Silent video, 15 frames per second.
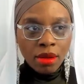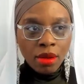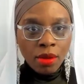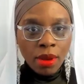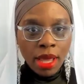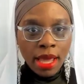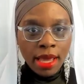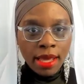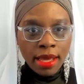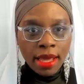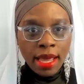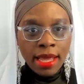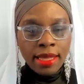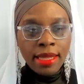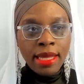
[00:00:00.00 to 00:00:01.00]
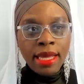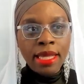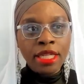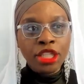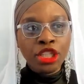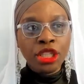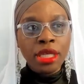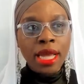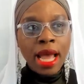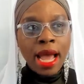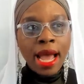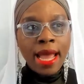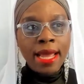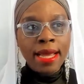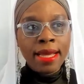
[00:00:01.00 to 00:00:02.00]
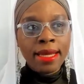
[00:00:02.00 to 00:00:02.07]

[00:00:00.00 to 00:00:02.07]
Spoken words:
Okay. And then she got,